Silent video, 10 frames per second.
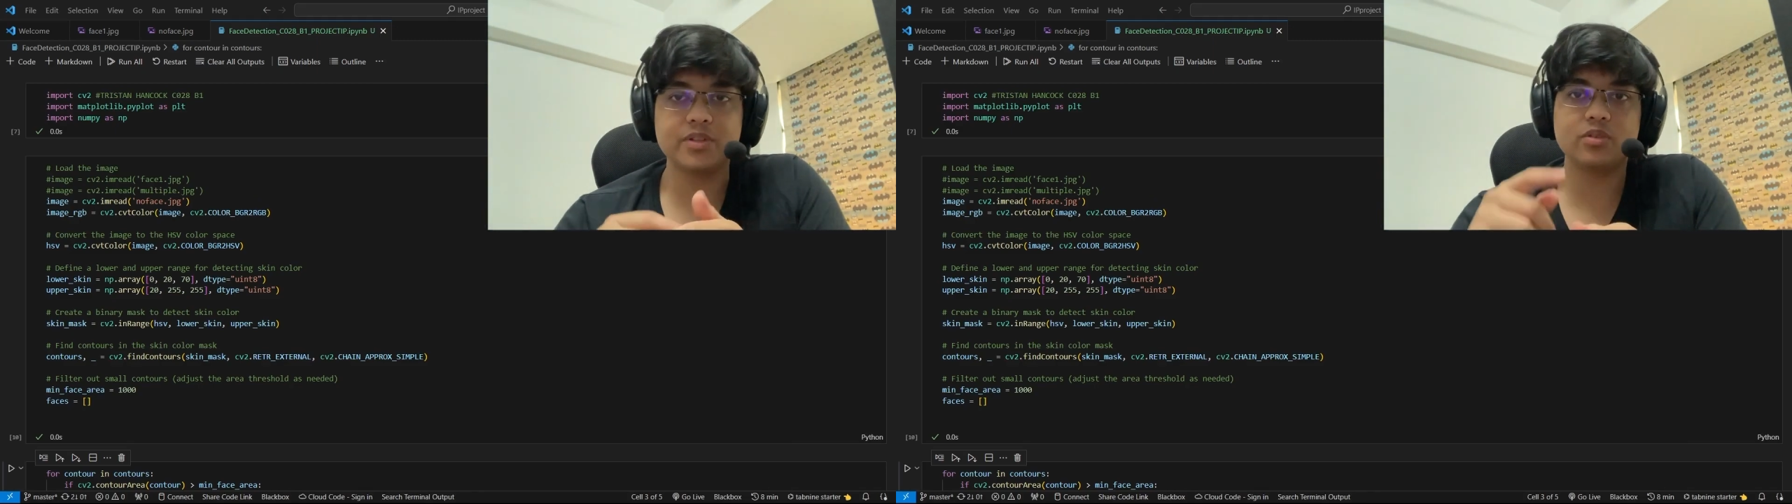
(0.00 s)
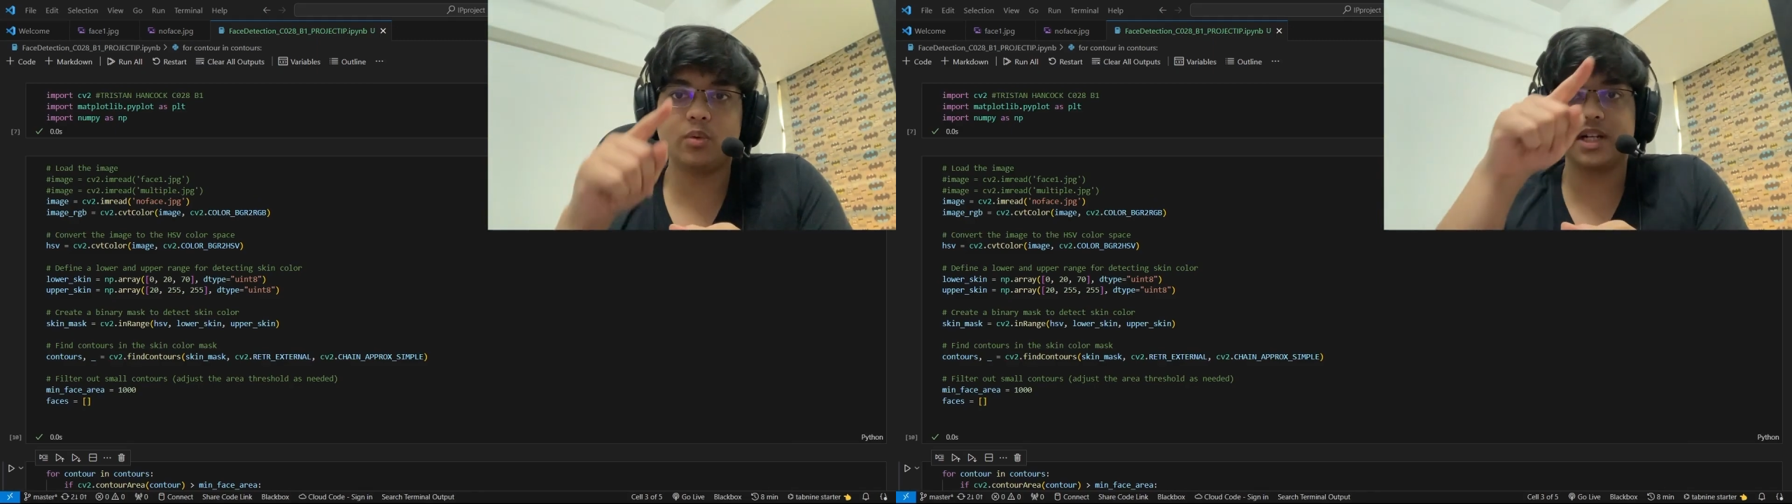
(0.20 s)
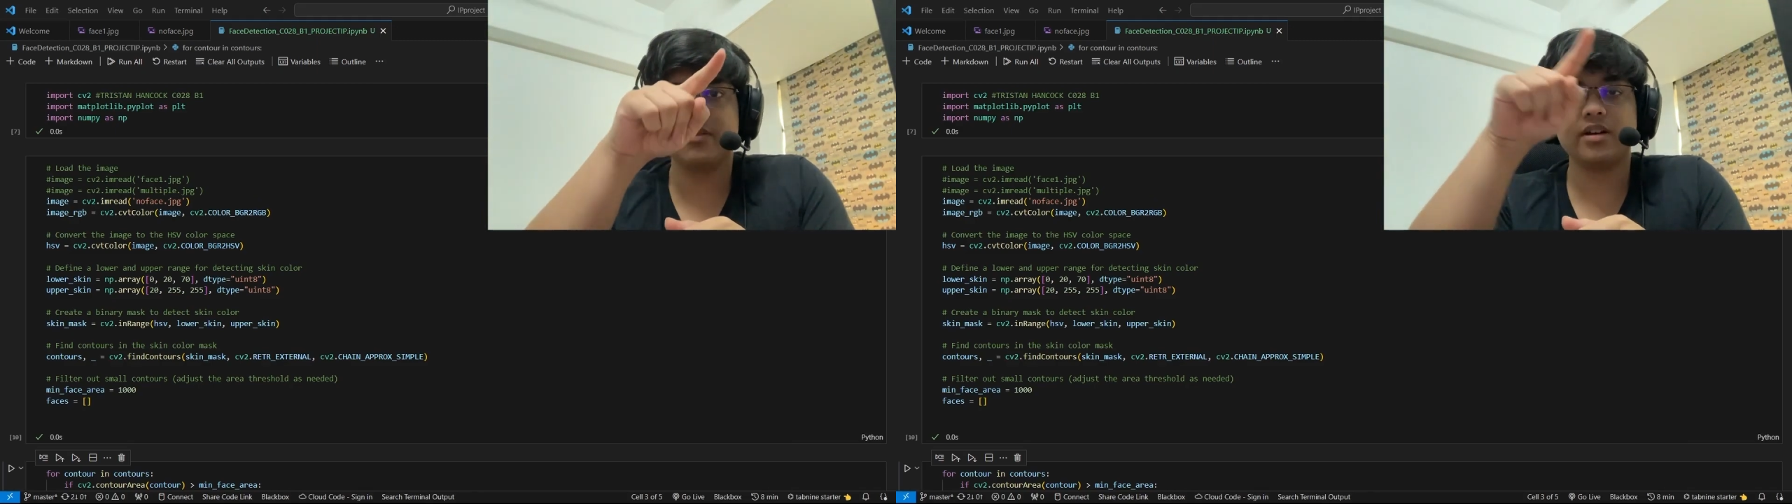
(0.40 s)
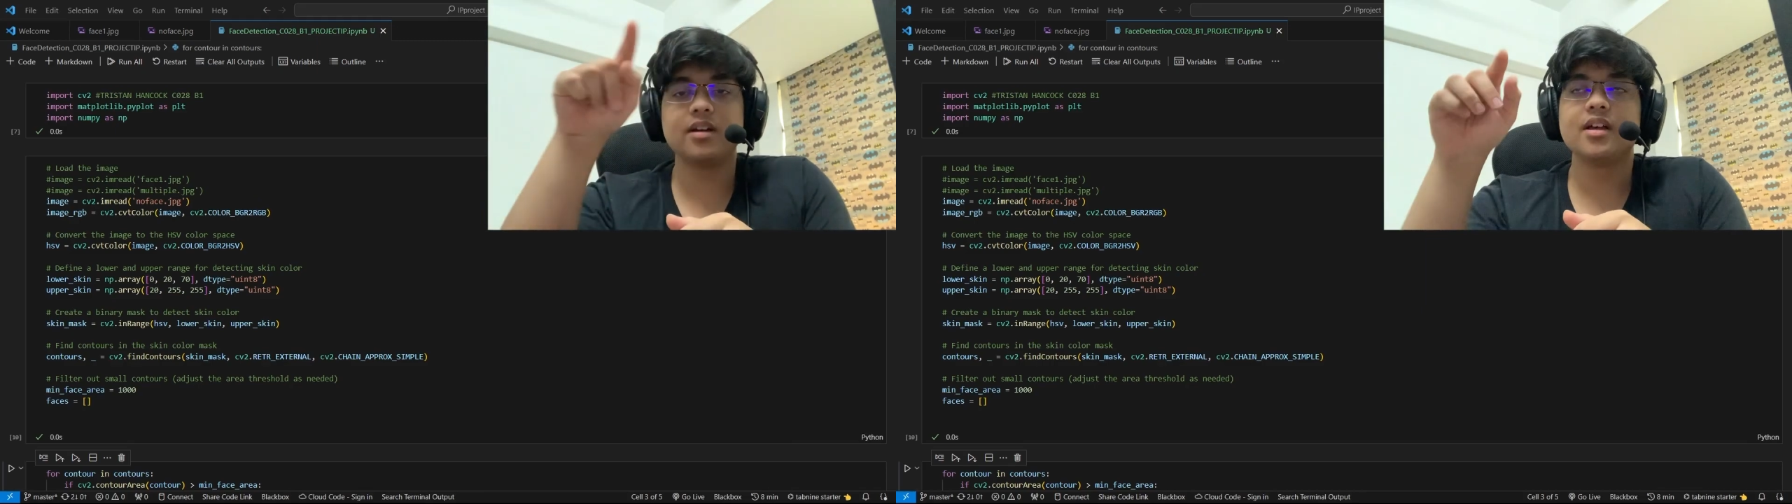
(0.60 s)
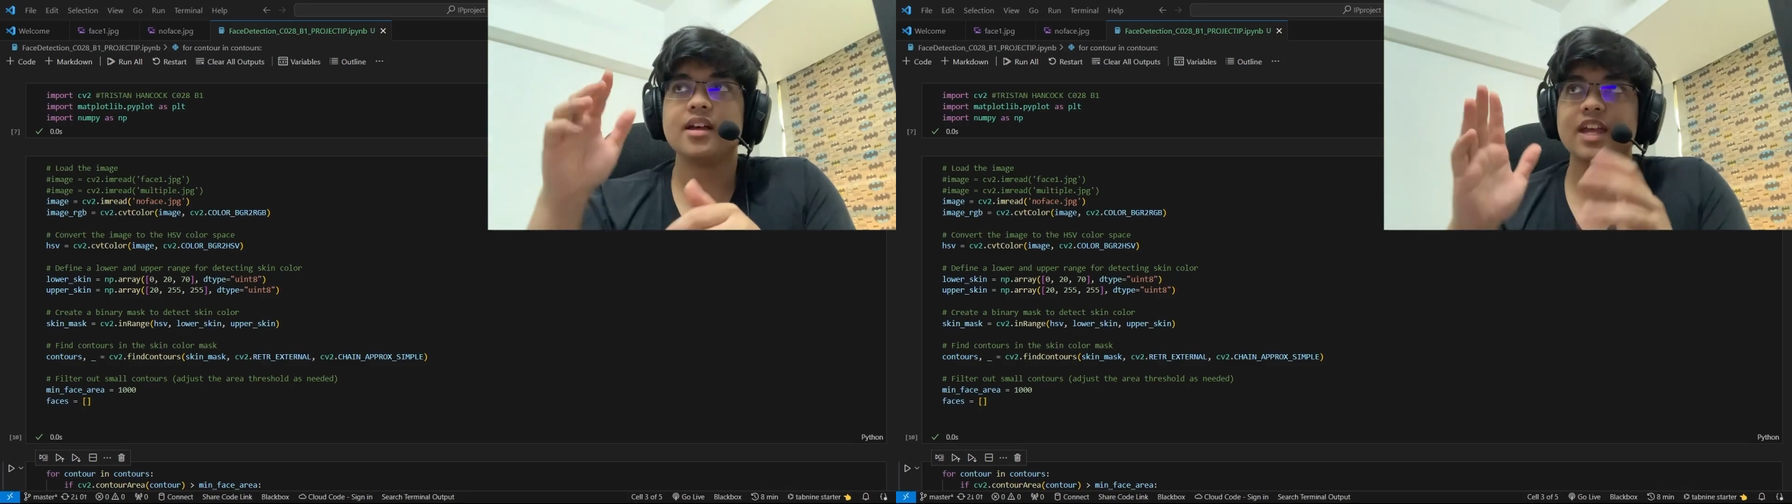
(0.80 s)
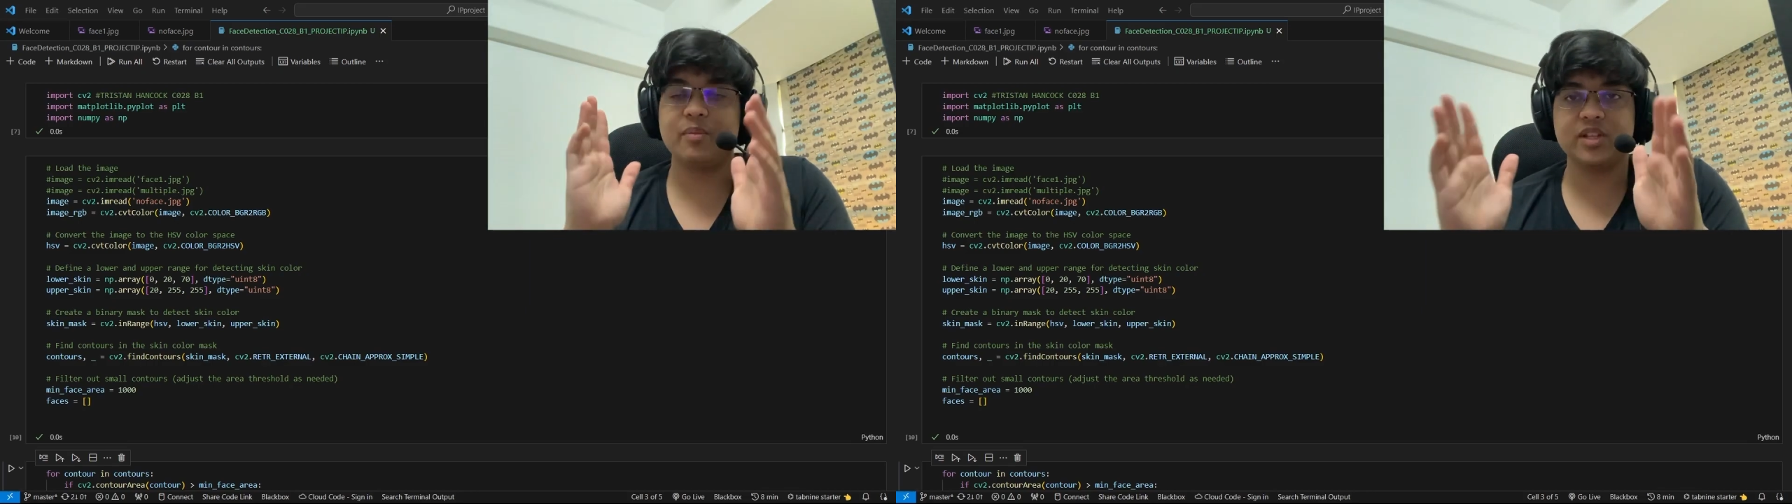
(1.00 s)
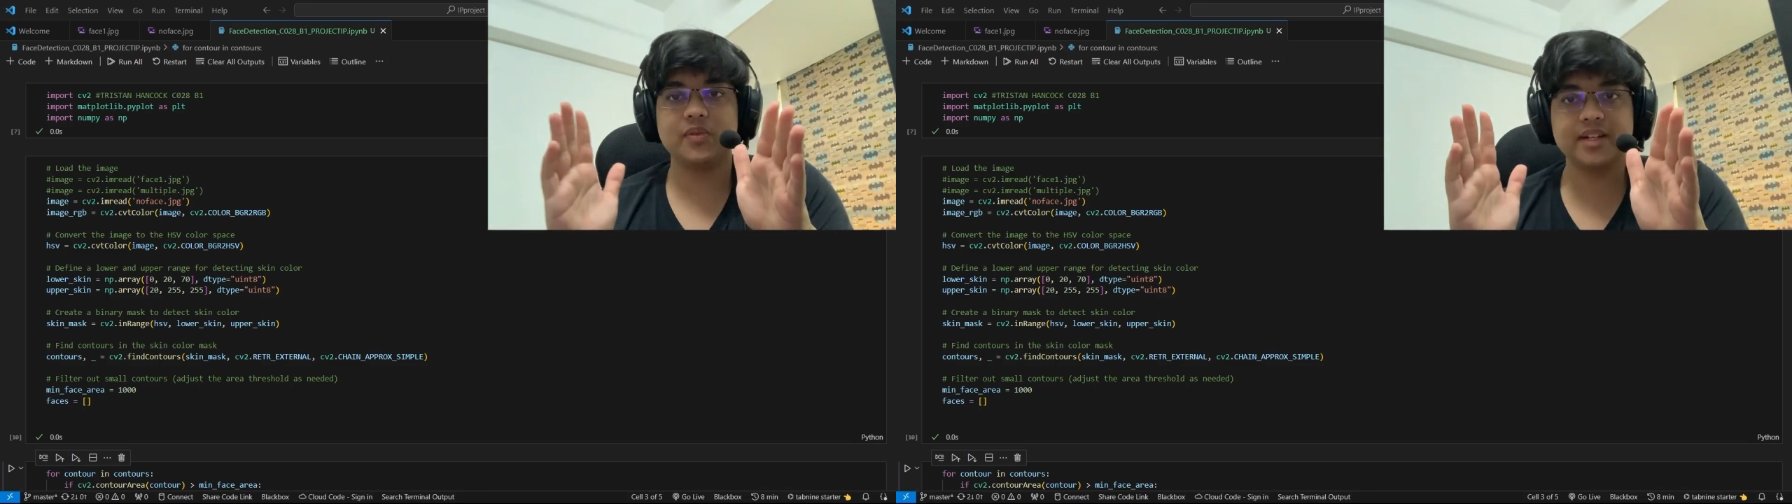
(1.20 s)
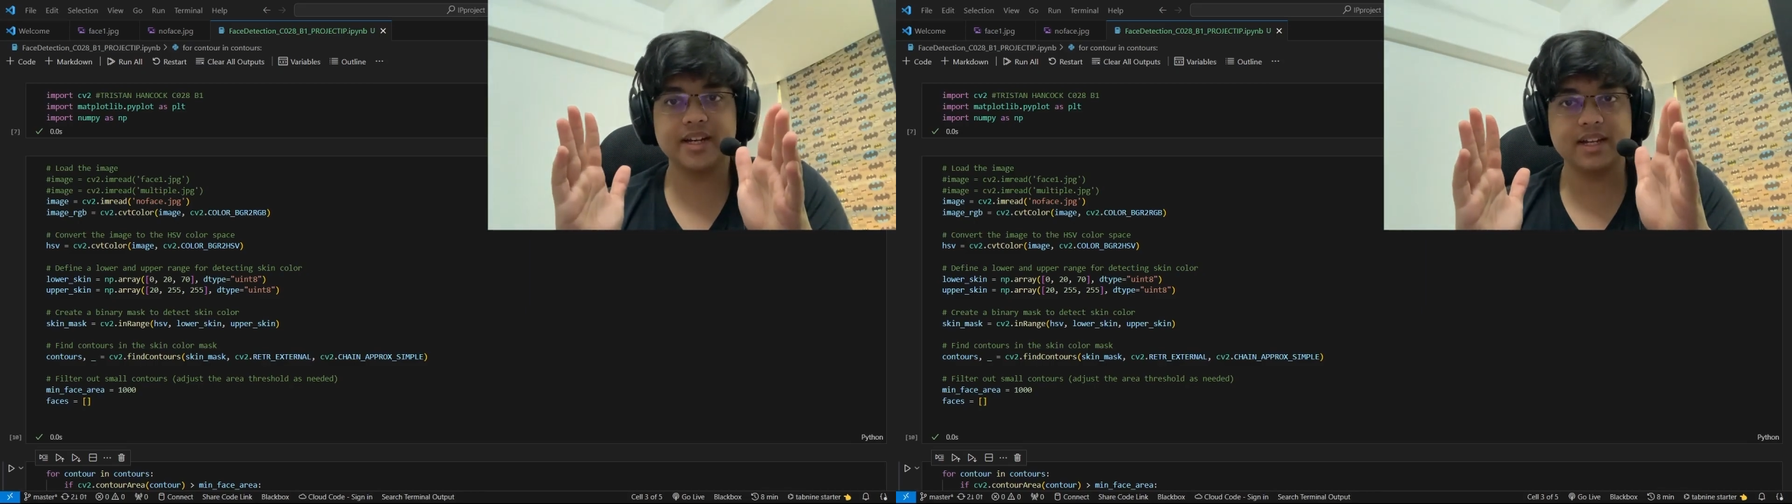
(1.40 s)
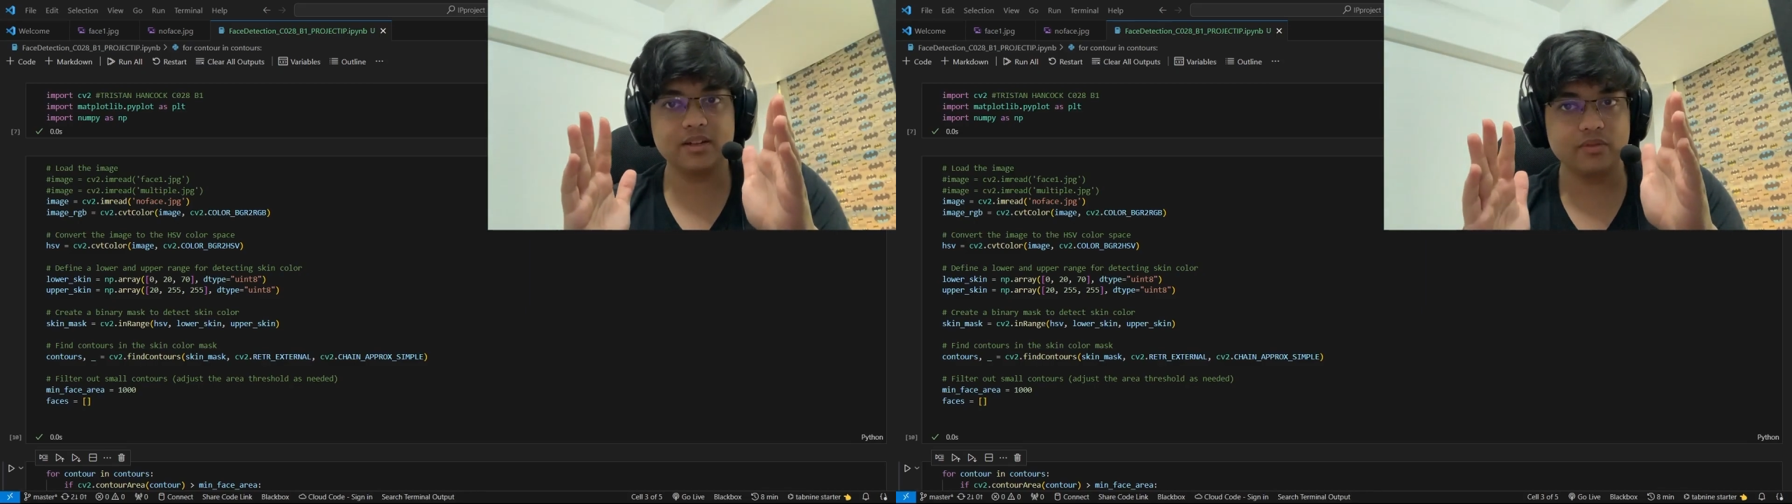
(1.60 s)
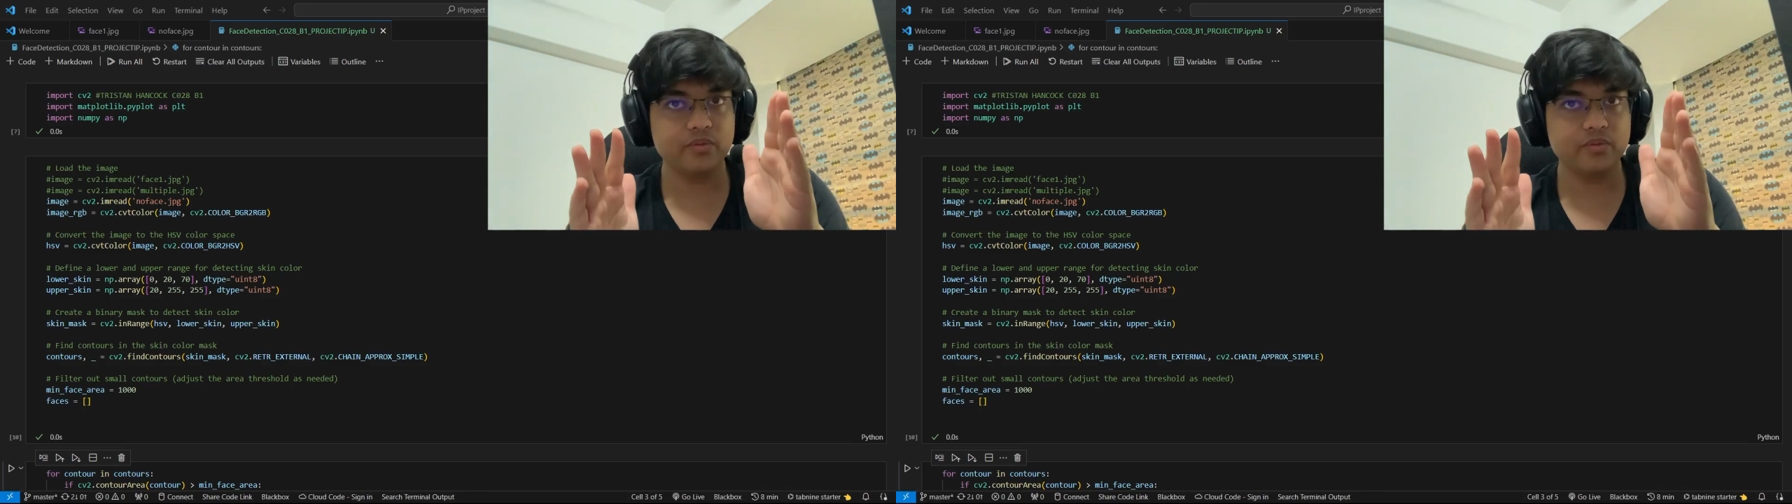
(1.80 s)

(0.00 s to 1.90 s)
So, whatever image we're getting,